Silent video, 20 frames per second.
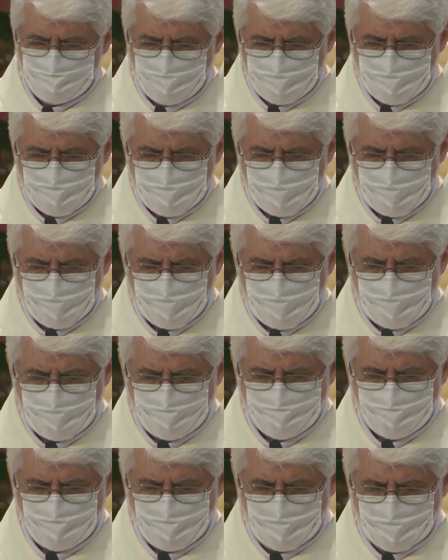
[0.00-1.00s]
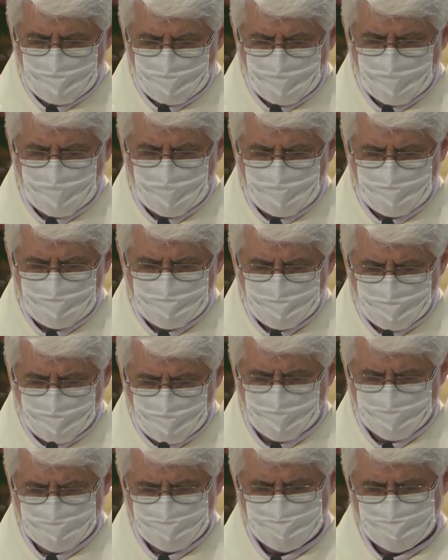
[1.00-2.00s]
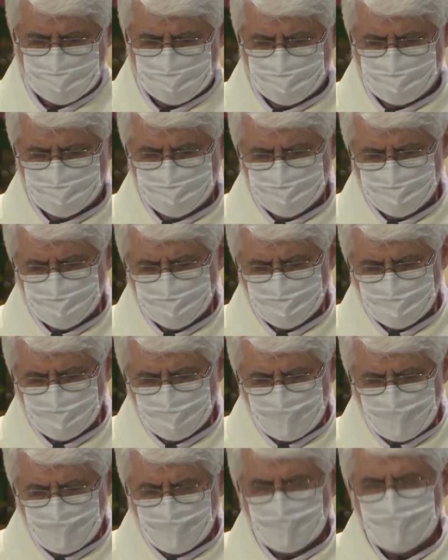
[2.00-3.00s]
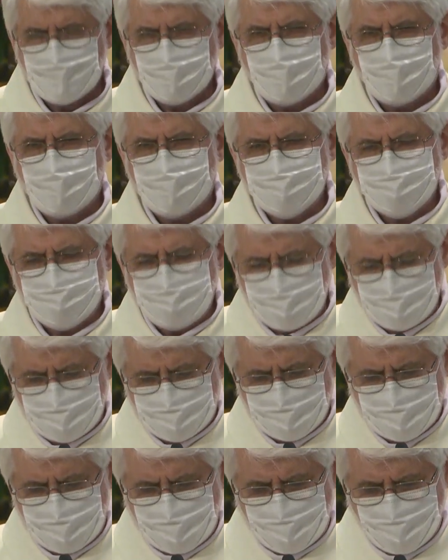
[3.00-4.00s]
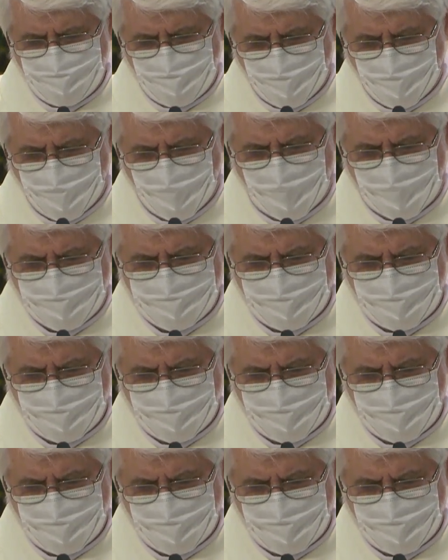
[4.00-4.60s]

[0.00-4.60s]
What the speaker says: became like us. God became one